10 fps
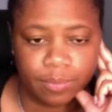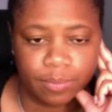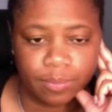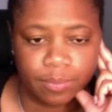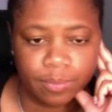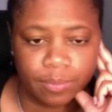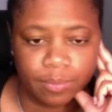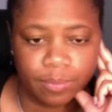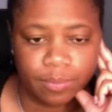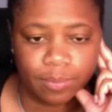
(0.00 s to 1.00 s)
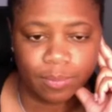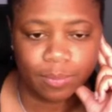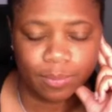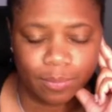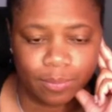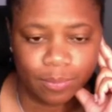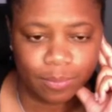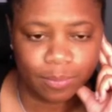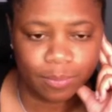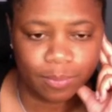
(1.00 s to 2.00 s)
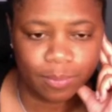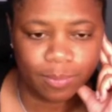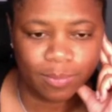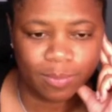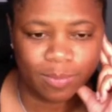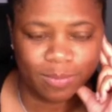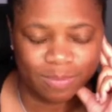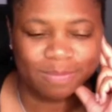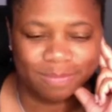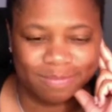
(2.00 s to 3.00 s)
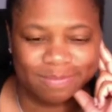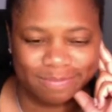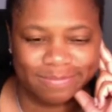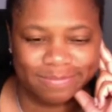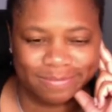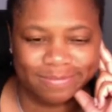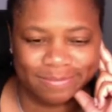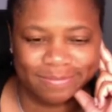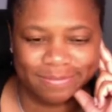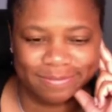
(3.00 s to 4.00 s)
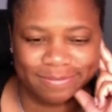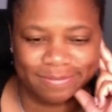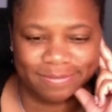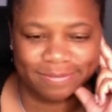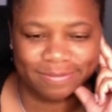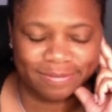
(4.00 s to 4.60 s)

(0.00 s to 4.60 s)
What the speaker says: (not speaking)